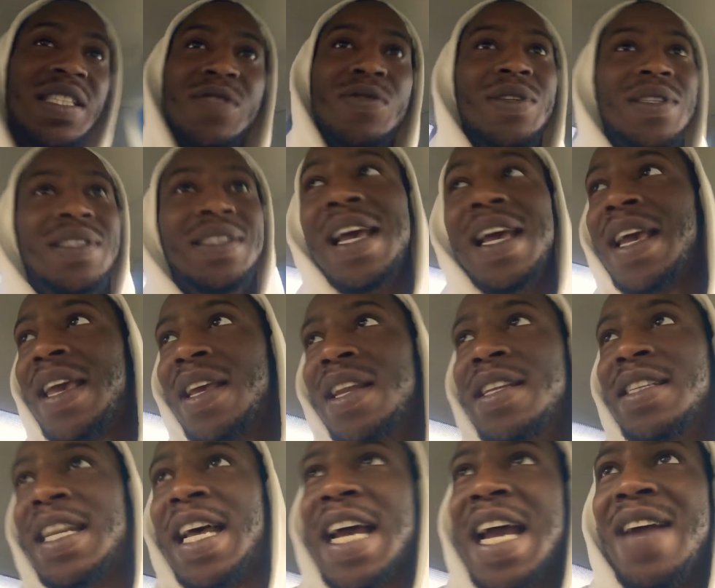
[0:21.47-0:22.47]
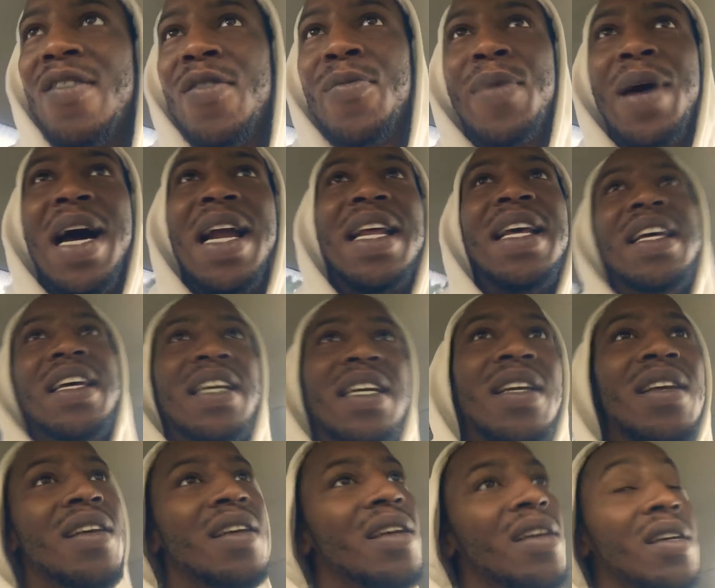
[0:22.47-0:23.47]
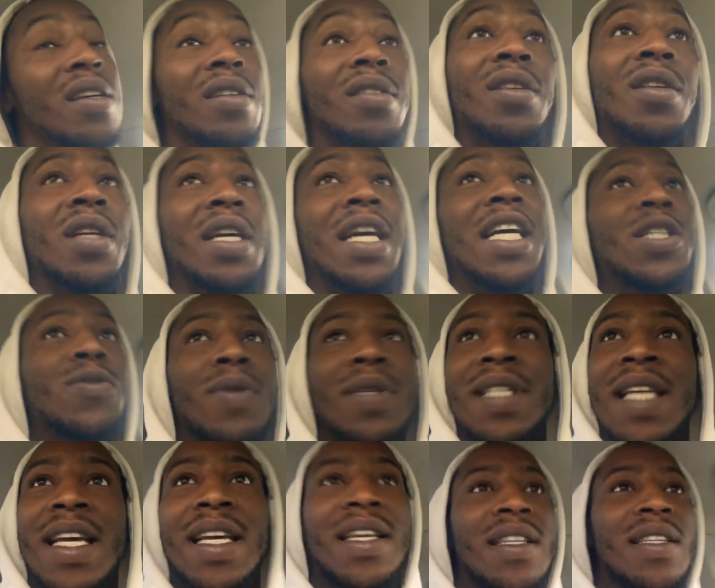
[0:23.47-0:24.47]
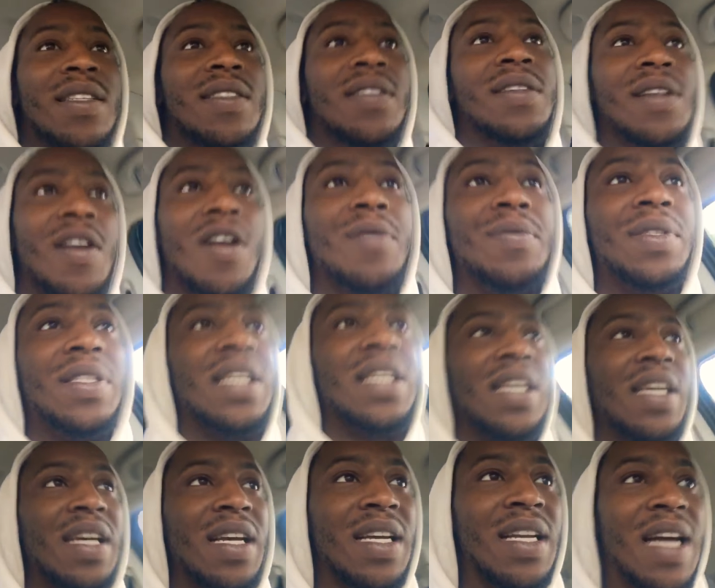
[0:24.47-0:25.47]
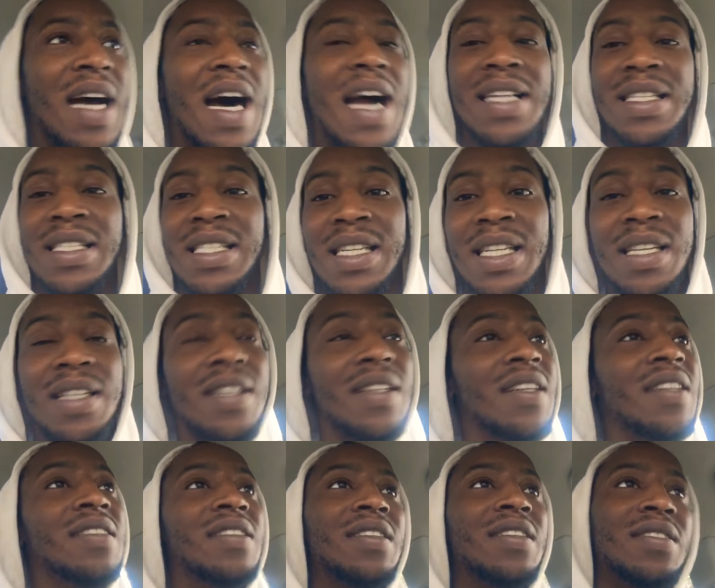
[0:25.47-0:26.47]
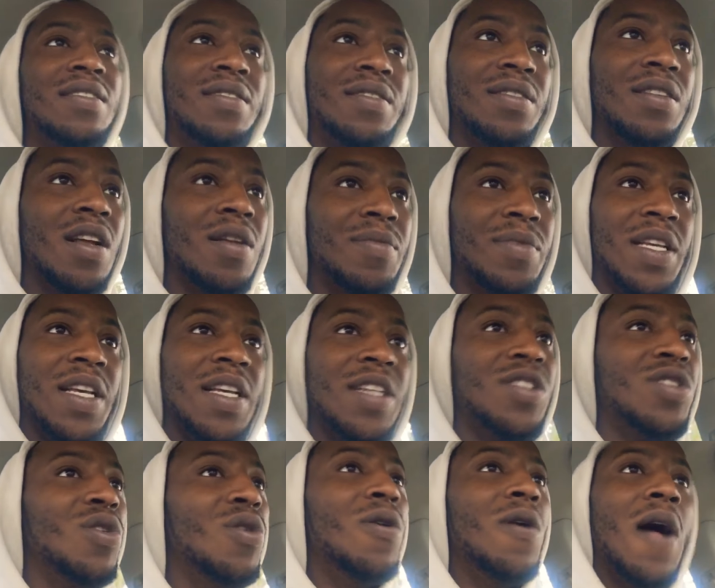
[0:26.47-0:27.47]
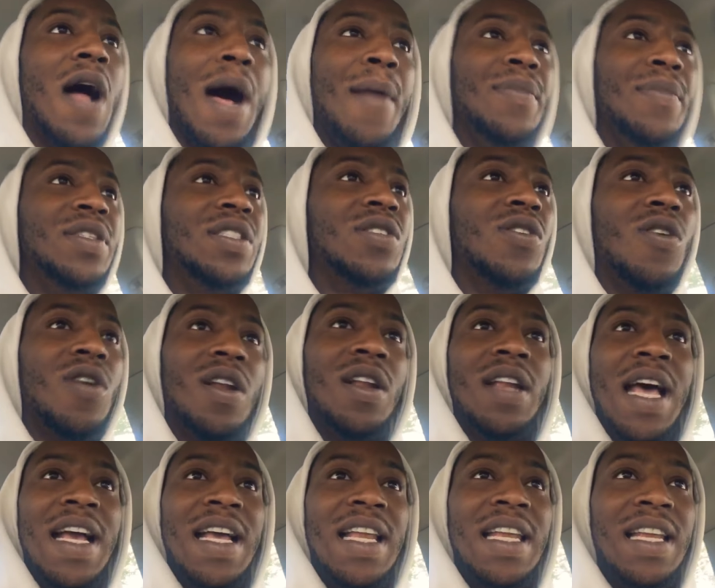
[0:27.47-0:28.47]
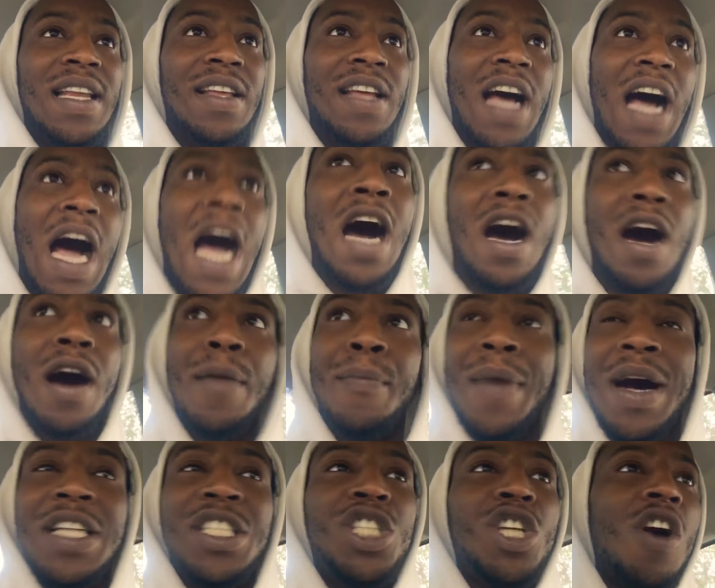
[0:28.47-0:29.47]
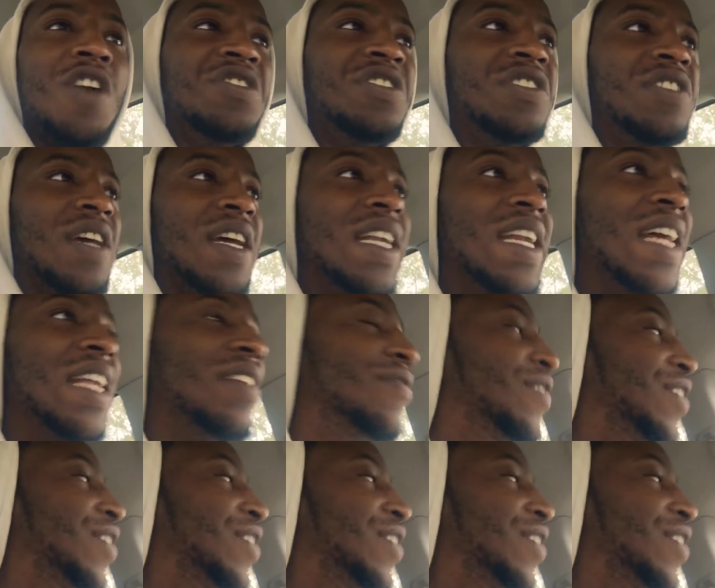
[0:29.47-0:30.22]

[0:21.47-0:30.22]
it's ridiculous. Like, everybody, it's ridiculous. You know what I'm saying? Honestly, it's just, you know what I'm saying? So, I'm going to go to, like, my Chargers are in that